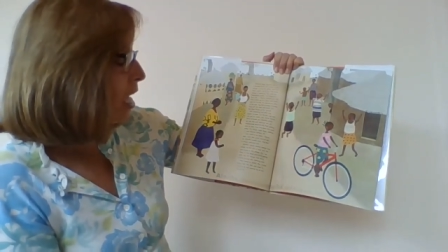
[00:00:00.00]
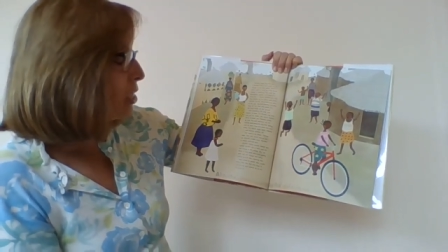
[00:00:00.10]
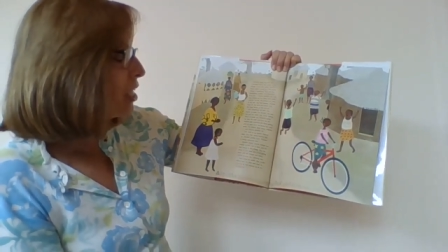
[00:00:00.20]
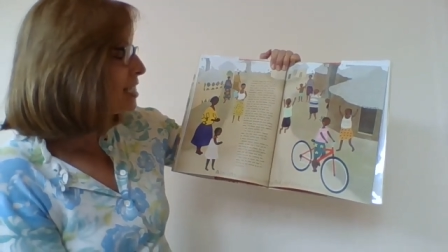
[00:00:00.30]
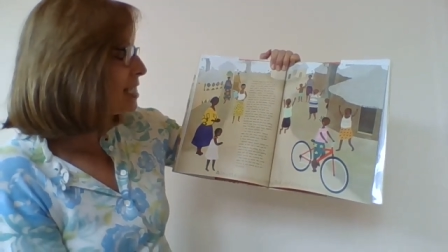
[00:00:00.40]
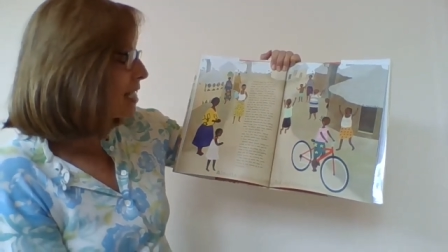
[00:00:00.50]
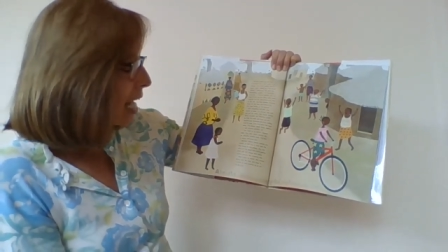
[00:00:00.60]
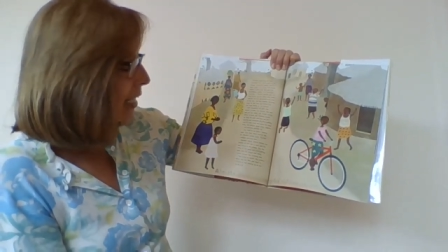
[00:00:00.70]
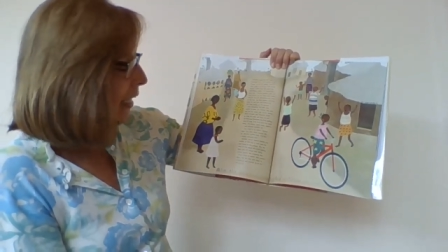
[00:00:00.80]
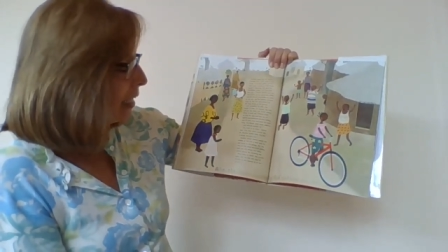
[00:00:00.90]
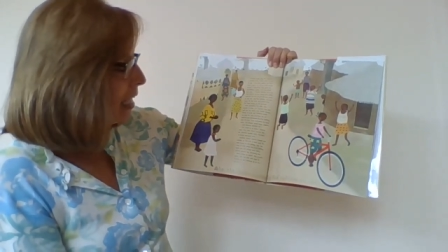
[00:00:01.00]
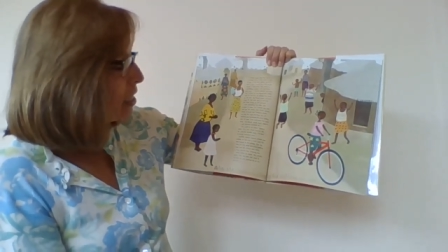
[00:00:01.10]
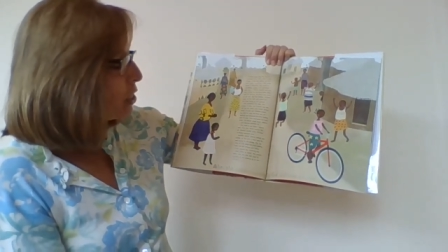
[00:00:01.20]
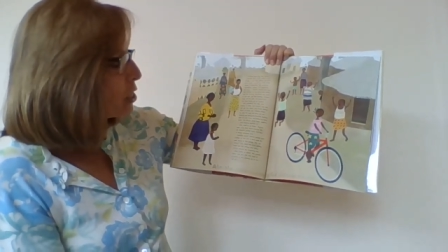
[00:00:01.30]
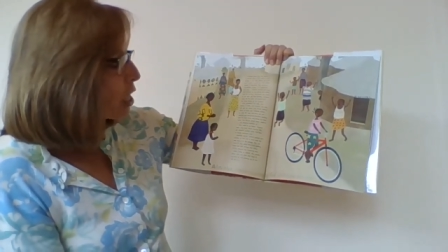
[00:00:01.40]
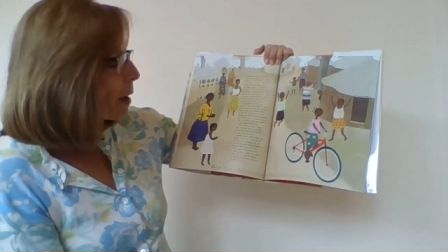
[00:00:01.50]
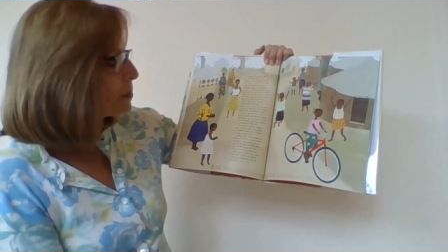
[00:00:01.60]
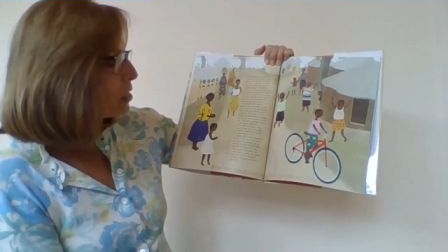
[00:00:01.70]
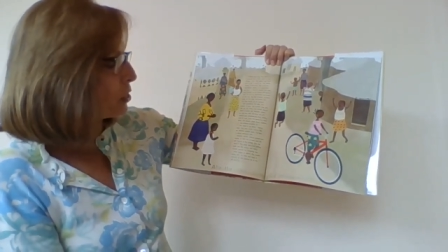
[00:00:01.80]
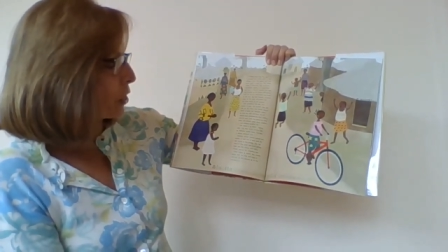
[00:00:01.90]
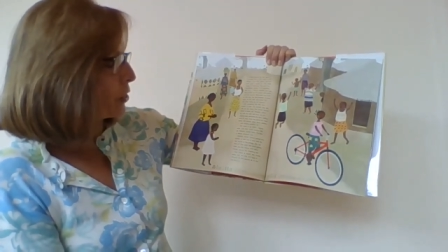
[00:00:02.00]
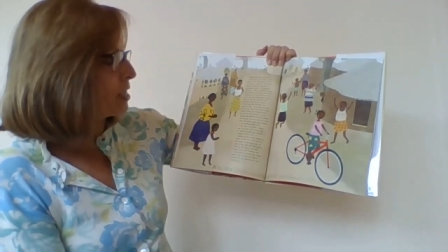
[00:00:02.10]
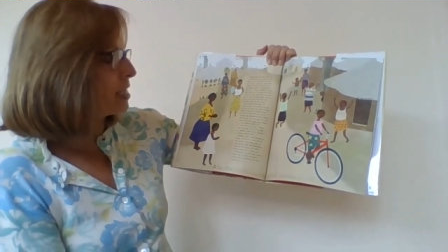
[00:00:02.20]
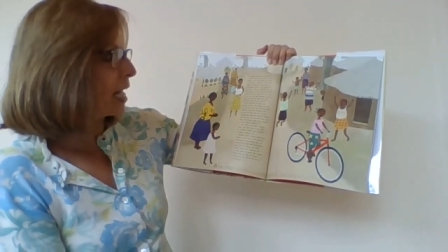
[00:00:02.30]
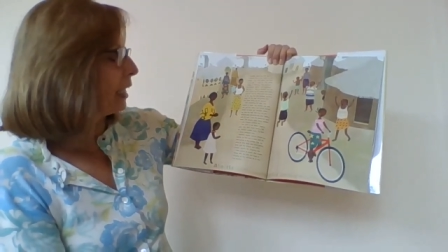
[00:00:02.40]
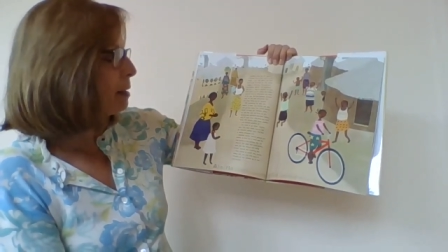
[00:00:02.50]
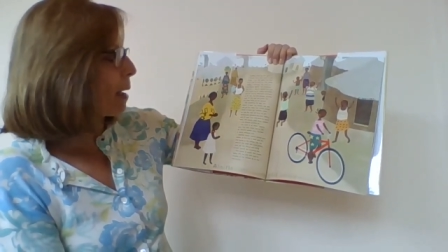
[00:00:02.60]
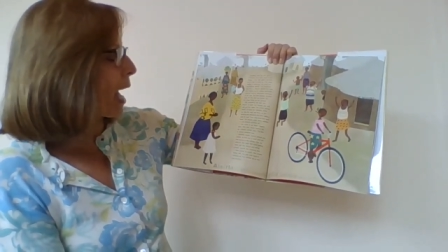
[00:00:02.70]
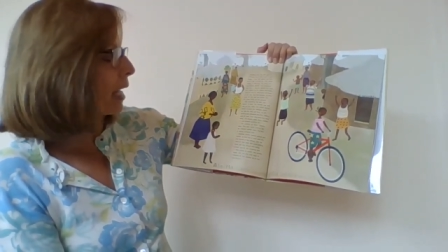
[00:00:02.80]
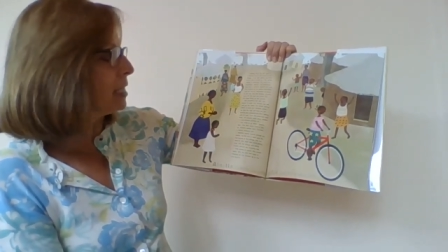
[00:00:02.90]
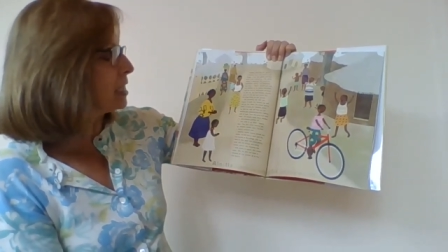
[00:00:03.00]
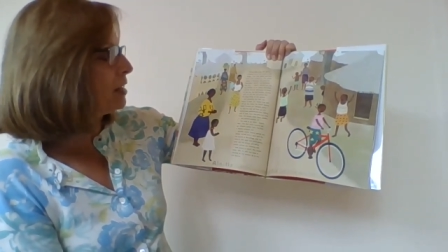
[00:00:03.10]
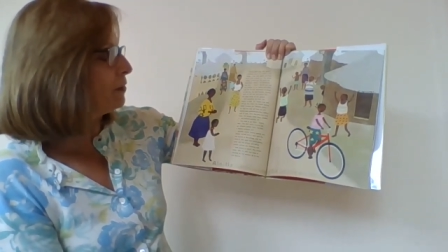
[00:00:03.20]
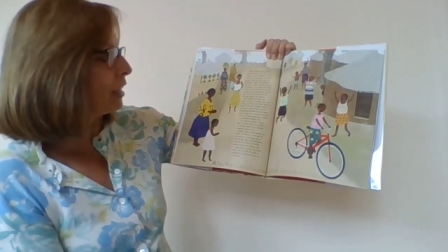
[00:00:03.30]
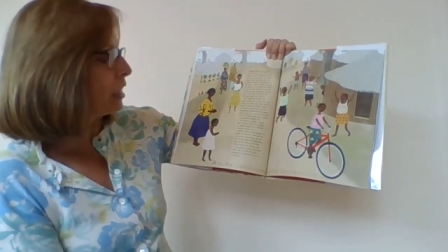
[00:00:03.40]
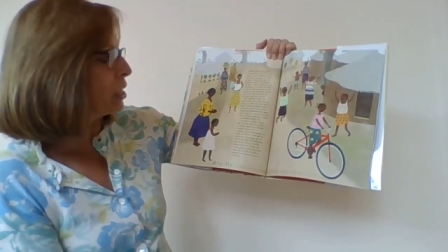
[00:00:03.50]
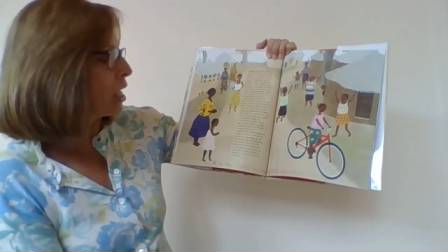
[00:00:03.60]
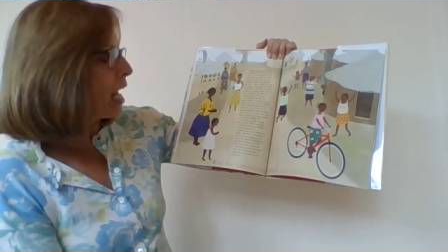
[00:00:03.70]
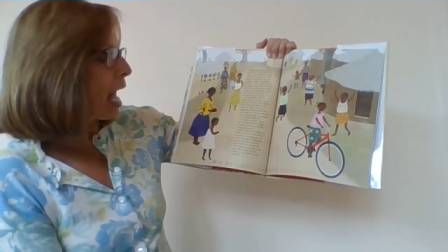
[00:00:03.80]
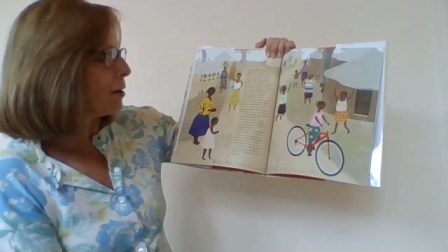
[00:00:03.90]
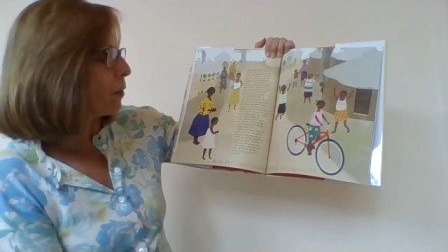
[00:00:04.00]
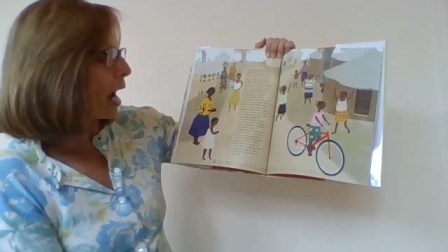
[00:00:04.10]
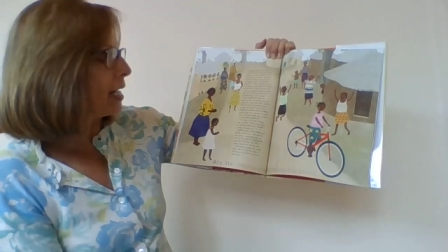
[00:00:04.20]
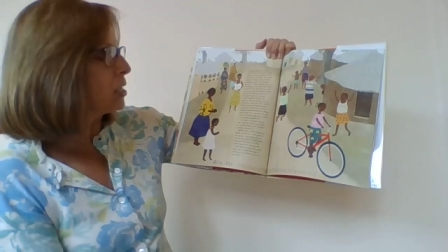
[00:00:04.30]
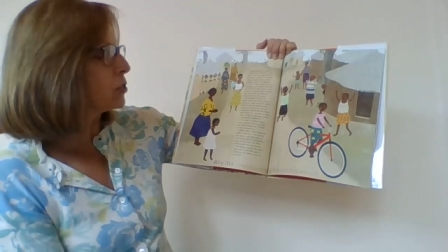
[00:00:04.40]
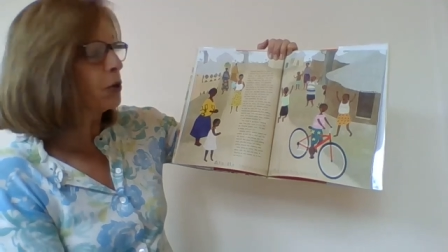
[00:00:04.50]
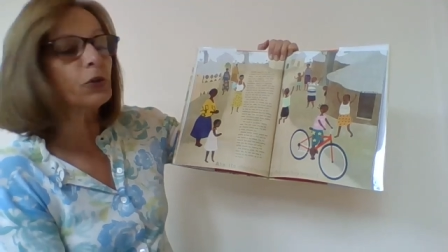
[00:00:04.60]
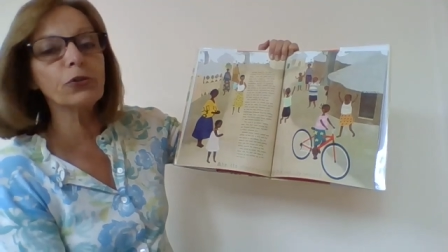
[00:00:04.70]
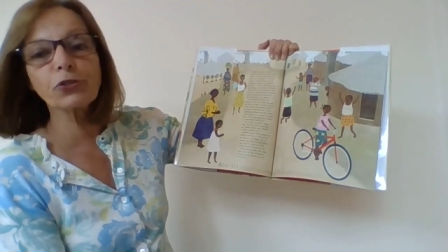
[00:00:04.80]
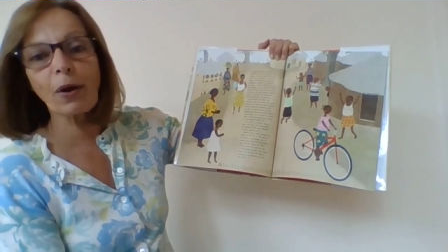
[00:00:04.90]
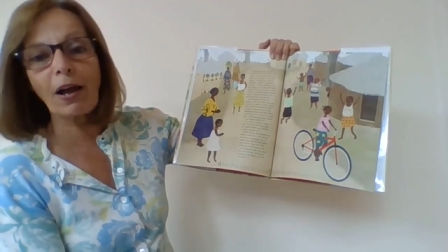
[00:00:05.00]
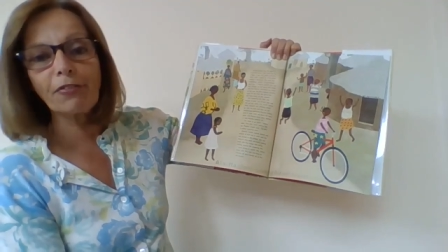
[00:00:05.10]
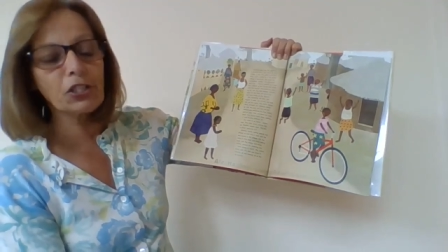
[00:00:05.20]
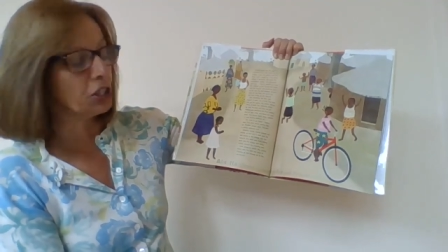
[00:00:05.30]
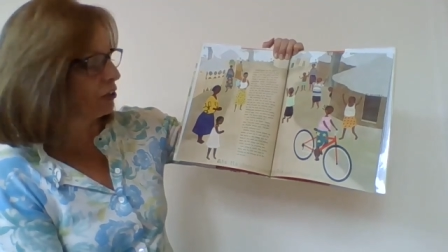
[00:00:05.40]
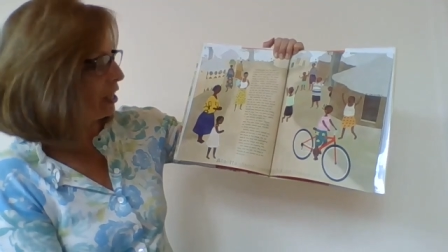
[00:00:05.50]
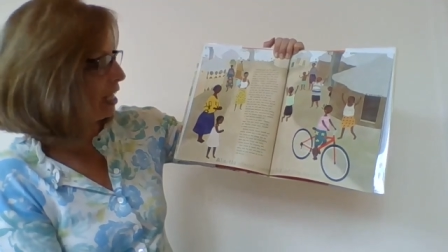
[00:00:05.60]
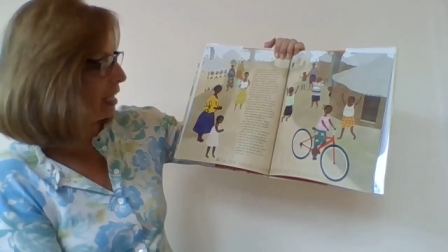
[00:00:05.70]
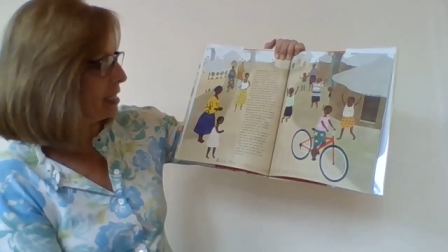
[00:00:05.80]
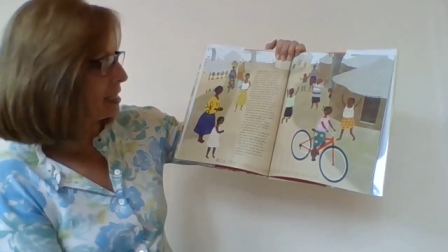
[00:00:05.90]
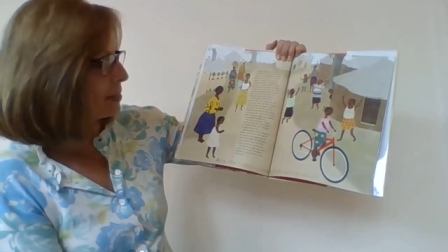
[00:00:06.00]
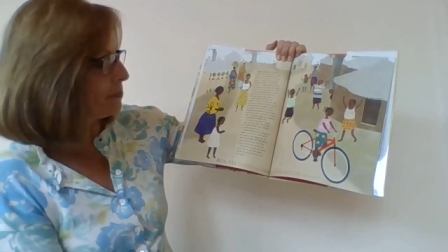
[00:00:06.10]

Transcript: She has done it. She stops and turns, sailing back into the village and riding circles around the cheering kids.